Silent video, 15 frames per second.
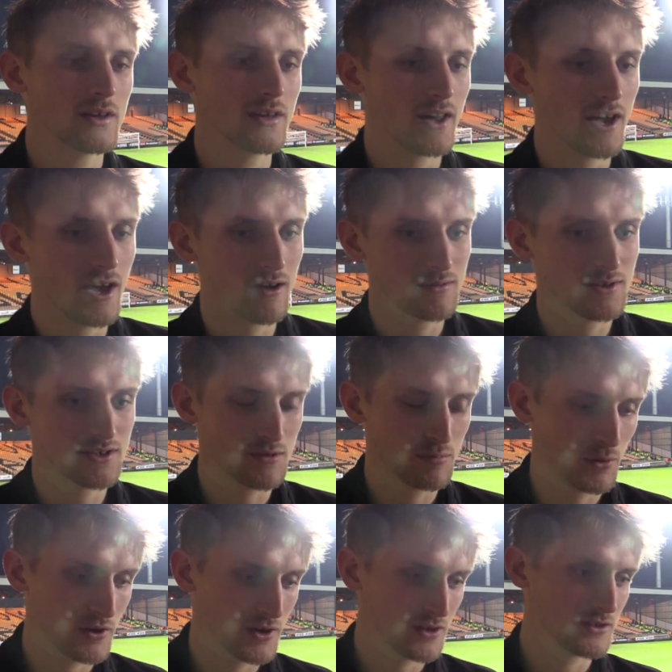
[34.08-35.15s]
Yeah, I'm
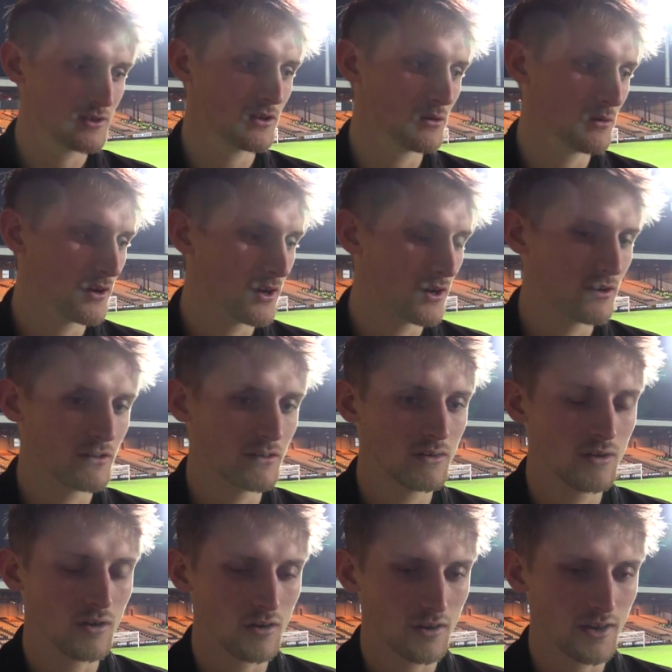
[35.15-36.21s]
disappointed to
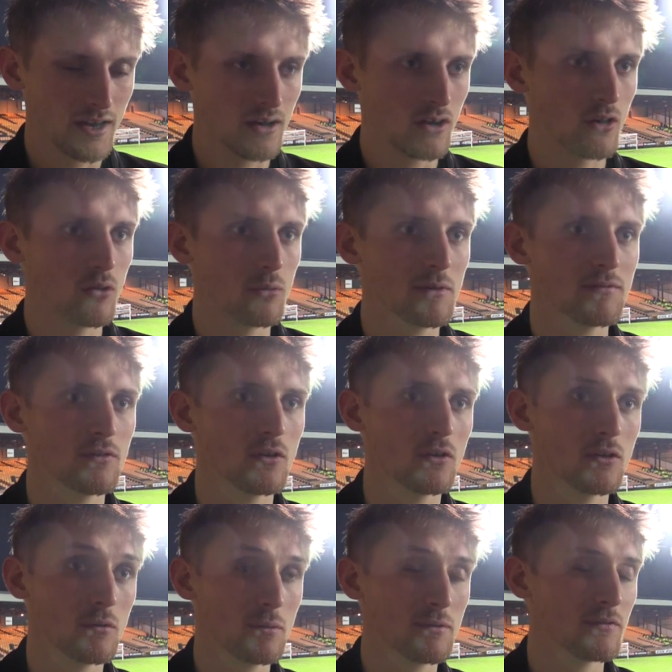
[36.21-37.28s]
not get a goal
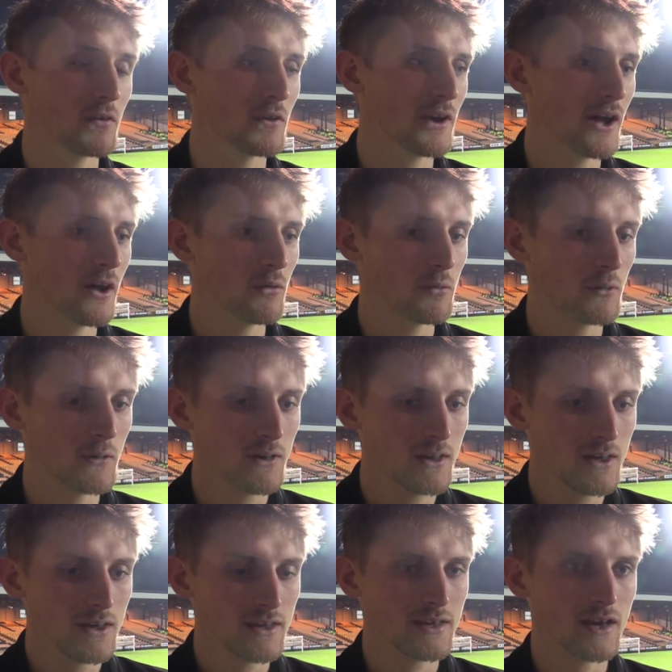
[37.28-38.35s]
before now. But
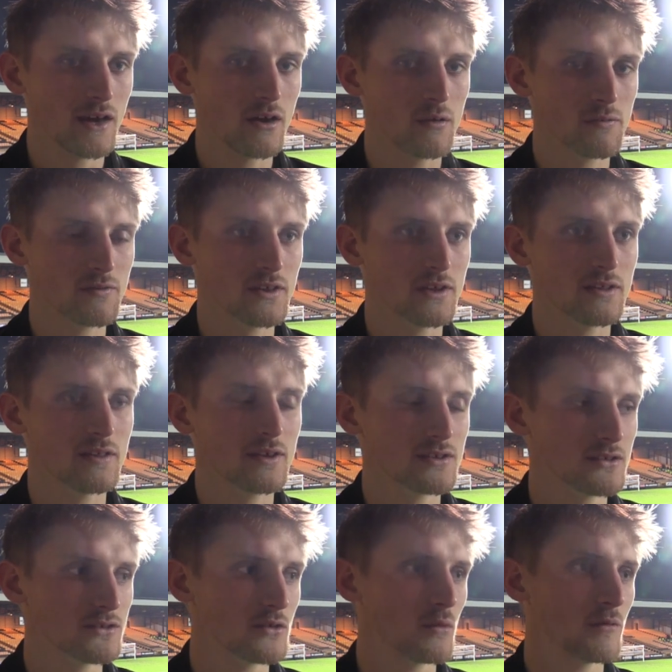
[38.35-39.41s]
yeah, hopefully
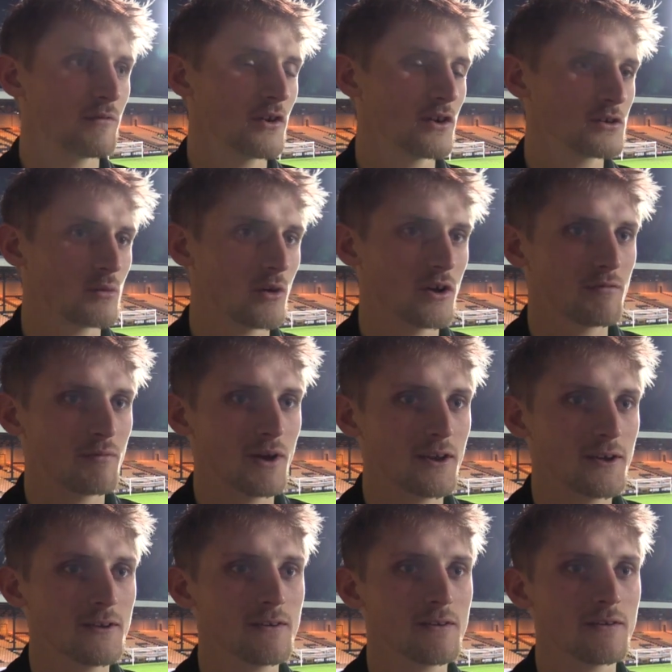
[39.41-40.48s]
this is the first one of
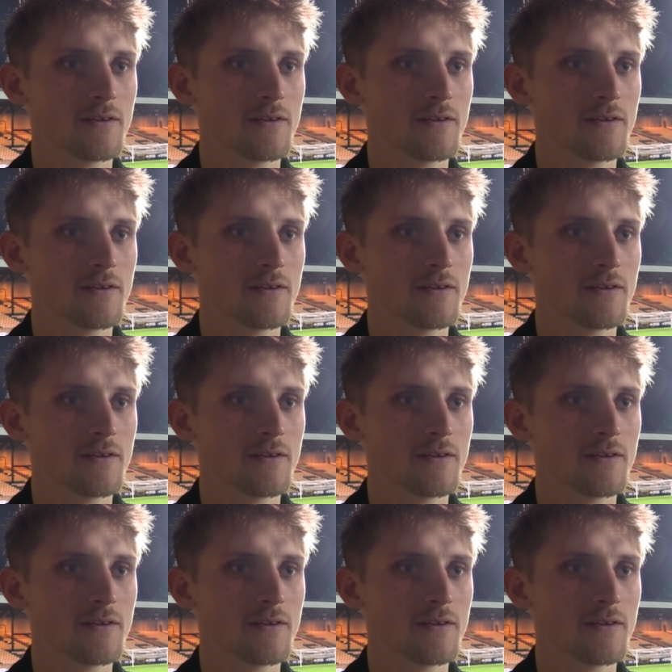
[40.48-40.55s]
many.